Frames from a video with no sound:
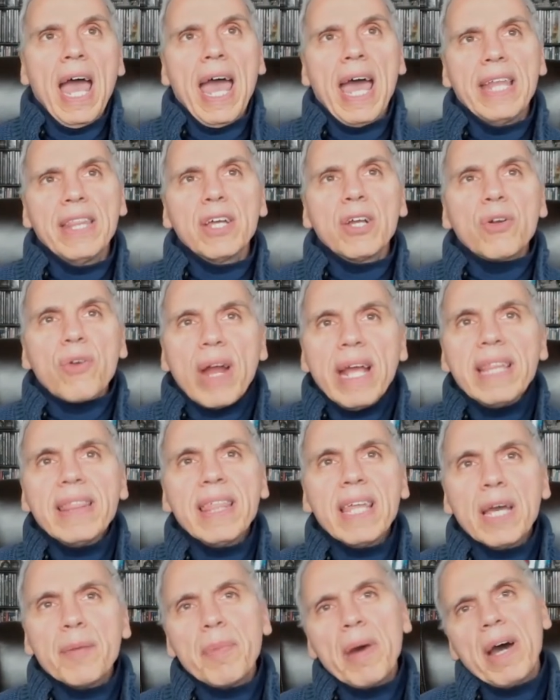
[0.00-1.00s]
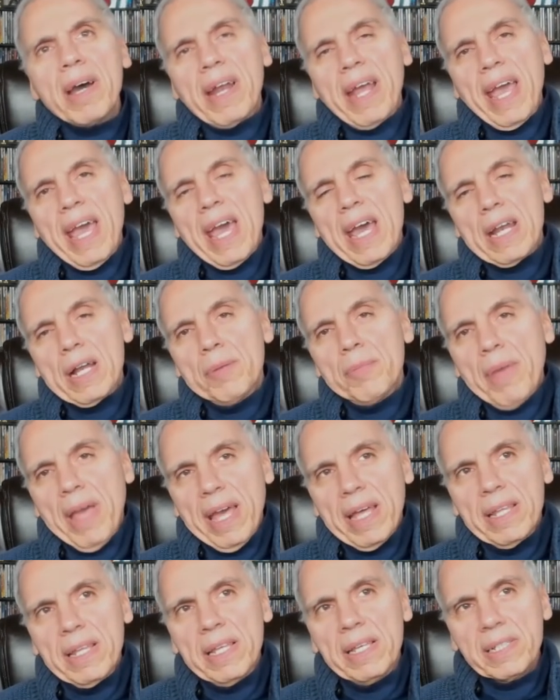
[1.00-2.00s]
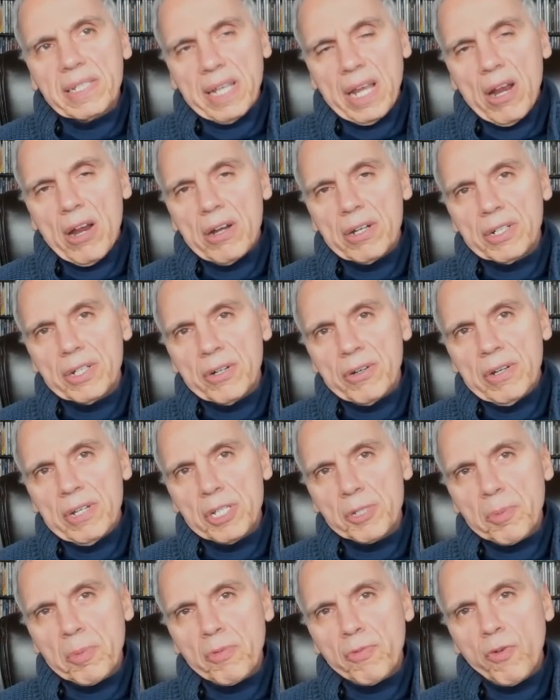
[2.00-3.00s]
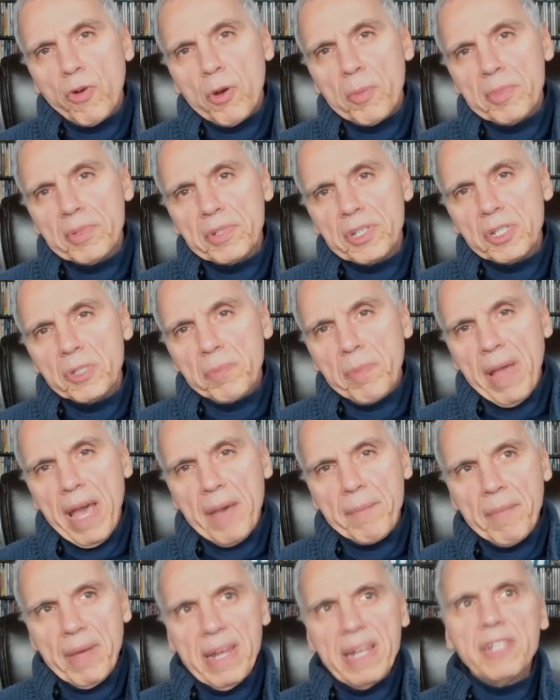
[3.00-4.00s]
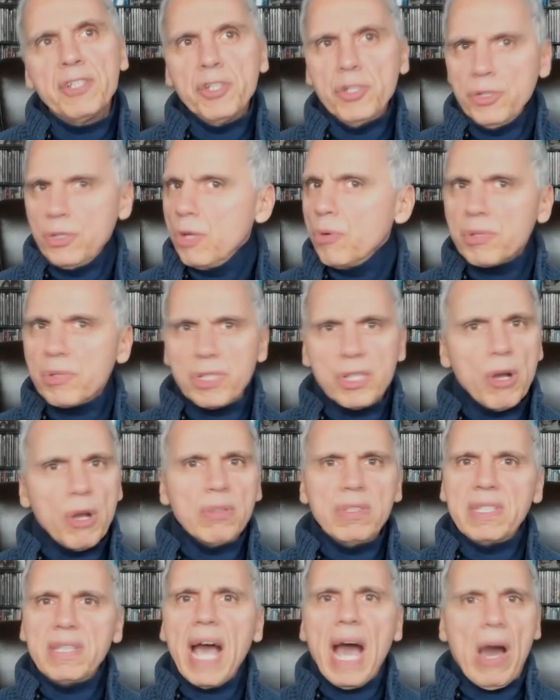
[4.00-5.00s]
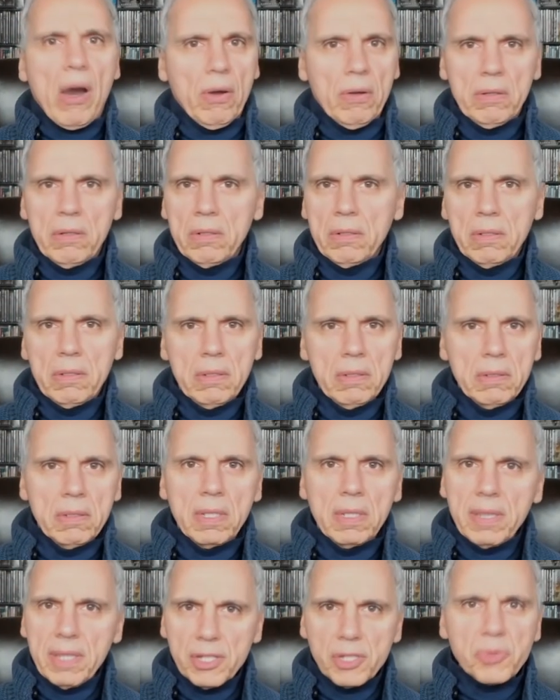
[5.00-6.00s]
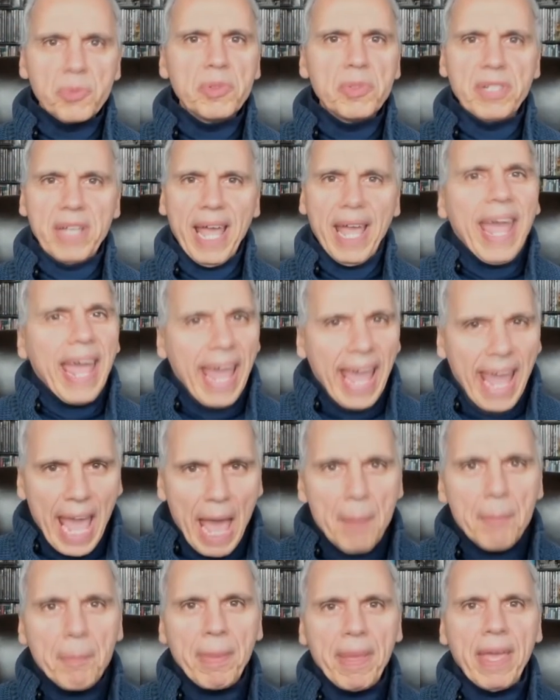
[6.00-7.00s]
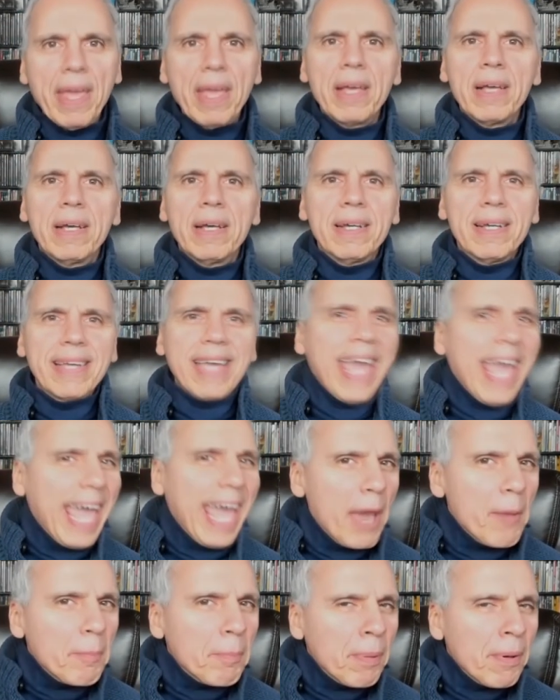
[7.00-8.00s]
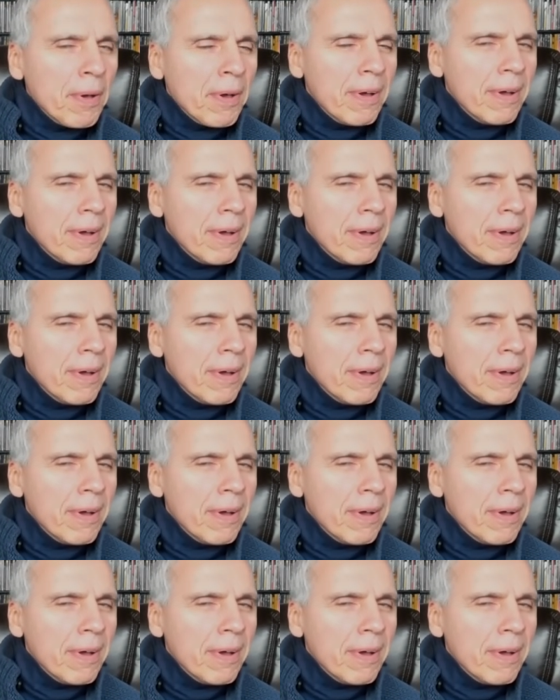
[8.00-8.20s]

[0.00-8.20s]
And the great thing about Adam and his character, his performance as Batman, is there was no doubt that this was a happy camp